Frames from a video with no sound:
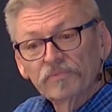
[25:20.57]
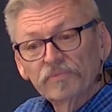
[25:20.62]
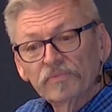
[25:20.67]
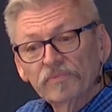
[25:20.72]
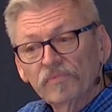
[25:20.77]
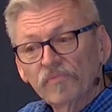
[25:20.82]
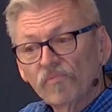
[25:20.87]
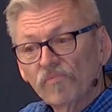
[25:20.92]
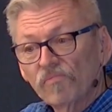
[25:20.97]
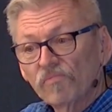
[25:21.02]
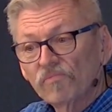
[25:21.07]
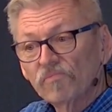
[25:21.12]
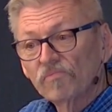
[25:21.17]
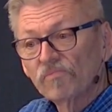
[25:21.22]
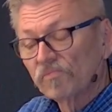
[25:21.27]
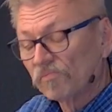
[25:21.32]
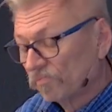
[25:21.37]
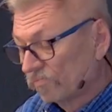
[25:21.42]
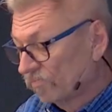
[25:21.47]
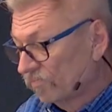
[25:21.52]

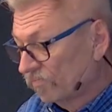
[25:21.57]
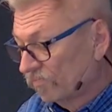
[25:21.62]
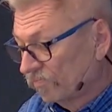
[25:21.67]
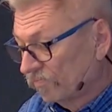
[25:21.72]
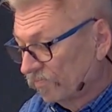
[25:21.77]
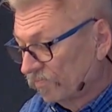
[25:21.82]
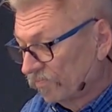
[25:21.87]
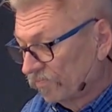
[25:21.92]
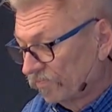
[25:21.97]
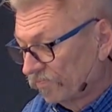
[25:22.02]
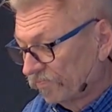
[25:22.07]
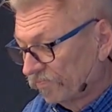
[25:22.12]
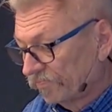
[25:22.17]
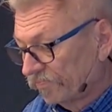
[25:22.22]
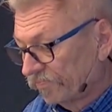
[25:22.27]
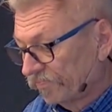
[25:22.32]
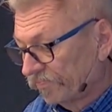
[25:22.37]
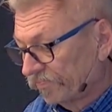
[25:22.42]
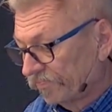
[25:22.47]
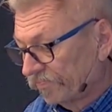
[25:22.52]

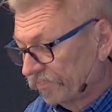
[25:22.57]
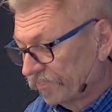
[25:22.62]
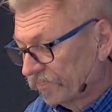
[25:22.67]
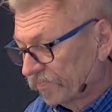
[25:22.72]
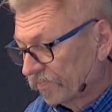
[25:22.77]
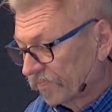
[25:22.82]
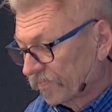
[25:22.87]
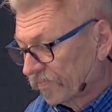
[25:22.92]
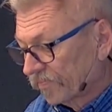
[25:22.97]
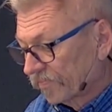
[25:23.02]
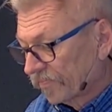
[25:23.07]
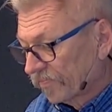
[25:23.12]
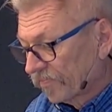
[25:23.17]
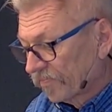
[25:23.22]
(no one is talking)